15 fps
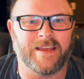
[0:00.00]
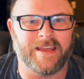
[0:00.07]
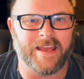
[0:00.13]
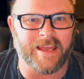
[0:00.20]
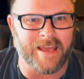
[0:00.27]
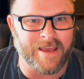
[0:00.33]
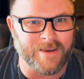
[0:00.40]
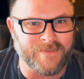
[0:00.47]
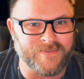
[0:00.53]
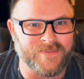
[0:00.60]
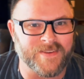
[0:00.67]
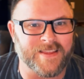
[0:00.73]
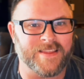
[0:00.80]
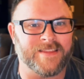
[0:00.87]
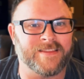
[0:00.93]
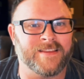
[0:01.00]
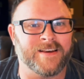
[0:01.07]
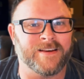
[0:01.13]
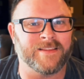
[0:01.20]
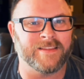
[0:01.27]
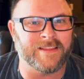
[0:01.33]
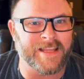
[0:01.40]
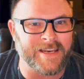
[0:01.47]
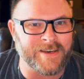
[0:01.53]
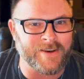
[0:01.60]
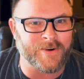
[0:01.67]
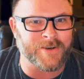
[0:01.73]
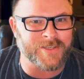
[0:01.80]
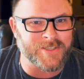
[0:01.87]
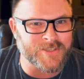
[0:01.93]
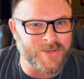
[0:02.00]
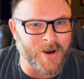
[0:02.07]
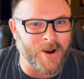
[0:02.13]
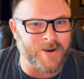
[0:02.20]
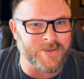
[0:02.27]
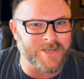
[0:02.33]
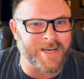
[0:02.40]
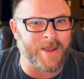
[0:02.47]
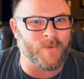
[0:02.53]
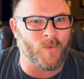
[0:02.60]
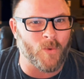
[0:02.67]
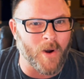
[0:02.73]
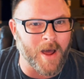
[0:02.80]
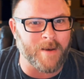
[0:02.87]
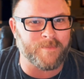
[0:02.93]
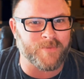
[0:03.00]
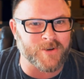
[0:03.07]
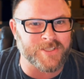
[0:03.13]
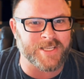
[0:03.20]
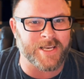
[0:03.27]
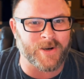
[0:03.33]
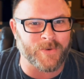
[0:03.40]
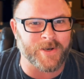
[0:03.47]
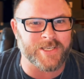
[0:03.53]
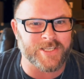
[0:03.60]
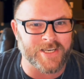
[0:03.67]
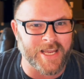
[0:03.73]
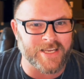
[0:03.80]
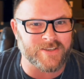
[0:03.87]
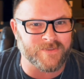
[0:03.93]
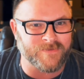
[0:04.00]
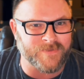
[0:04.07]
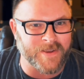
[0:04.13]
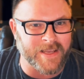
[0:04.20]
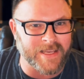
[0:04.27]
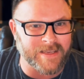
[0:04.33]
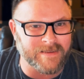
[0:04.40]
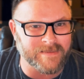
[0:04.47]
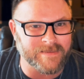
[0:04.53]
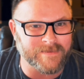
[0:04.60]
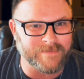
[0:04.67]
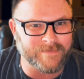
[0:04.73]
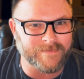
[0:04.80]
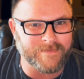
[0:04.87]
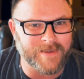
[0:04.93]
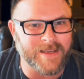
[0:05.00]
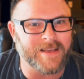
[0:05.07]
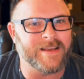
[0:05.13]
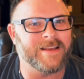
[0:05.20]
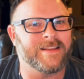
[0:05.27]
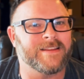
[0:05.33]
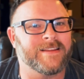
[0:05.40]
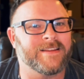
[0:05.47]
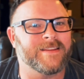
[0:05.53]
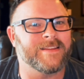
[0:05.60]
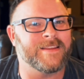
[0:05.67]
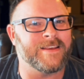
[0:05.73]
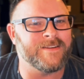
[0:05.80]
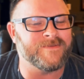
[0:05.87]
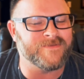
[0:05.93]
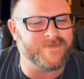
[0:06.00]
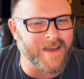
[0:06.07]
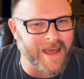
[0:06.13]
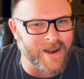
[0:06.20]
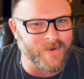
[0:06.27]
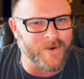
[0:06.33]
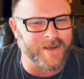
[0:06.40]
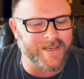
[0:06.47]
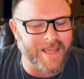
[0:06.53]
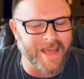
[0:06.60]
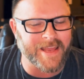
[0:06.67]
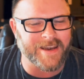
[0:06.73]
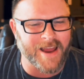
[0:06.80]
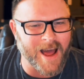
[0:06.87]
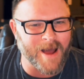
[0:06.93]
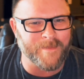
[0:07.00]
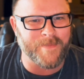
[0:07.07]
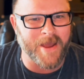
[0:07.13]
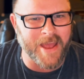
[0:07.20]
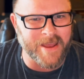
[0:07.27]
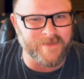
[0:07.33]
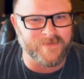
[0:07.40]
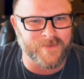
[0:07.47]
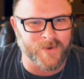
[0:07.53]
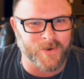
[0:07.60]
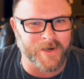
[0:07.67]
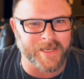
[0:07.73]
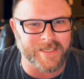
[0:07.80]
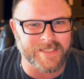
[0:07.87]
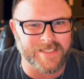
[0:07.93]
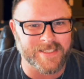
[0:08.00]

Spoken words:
If the lender is charging a 1% origination fee, the veteran cannot pay for it.